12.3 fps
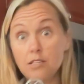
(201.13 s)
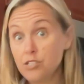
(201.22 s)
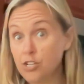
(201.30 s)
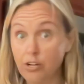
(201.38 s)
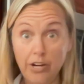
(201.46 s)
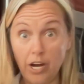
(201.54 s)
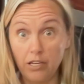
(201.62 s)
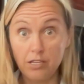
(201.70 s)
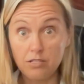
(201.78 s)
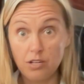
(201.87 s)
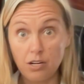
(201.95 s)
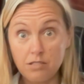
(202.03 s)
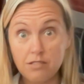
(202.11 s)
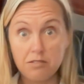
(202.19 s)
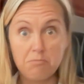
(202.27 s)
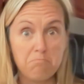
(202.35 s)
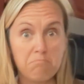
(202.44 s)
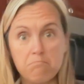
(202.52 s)
teriyaki sauce.
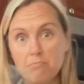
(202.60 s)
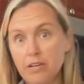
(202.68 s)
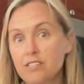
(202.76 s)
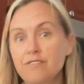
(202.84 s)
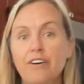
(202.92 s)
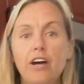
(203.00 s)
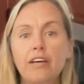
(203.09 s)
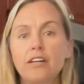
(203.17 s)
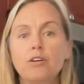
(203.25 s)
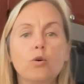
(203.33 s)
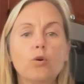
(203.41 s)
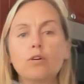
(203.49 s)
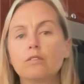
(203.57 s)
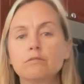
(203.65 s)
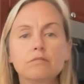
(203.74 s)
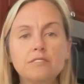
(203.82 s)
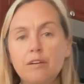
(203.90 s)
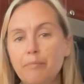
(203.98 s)
It's fine, or
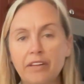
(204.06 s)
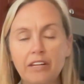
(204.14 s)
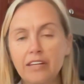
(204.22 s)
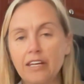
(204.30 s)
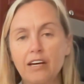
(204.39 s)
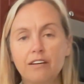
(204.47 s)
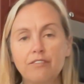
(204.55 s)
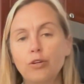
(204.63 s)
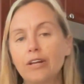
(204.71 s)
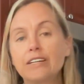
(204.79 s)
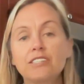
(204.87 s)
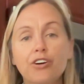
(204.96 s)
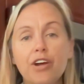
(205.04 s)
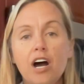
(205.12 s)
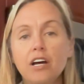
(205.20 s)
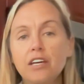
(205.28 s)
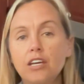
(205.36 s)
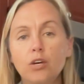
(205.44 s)
something like that. If you like
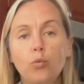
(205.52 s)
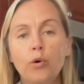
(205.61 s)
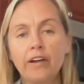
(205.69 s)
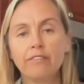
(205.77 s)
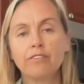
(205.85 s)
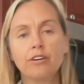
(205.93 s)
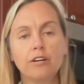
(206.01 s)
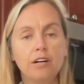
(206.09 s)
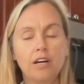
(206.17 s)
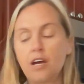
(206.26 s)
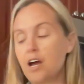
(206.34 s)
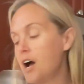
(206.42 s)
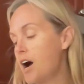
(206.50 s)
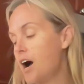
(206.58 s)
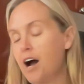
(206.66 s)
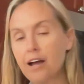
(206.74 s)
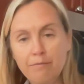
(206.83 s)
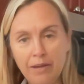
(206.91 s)
teriyaki, whatever.
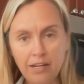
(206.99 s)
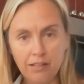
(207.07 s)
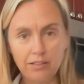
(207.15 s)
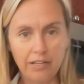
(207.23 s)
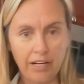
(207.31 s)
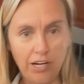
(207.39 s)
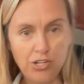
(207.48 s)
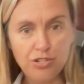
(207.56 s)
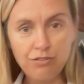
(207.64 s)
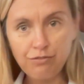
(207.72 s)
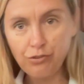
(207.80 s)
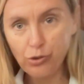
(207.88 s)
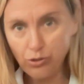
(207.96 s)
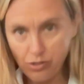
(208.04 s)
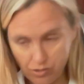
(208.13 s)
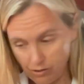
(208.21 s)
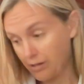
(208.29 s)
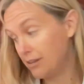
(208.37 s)
I make a lot of Asian food,
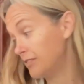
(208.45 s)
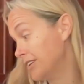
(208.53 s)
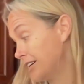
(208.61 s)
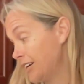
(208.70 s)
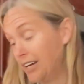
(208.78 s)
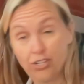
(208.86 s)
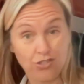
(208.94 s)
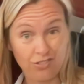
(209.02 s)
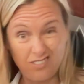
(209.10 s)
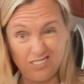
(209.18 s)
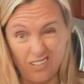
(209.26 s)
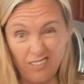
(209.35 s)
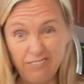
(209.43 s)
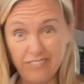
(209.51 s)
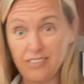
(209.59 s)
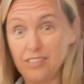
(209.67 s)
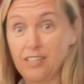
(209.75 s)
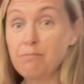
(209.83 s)
so I have a lot of Asian stuff
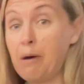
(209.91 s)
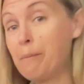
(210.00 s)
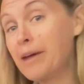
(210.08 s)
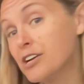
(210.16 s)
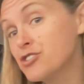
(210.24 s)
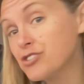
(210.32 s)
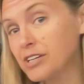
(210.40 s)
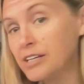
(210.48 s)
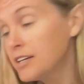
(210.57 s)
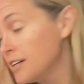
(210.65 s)
in my pantry,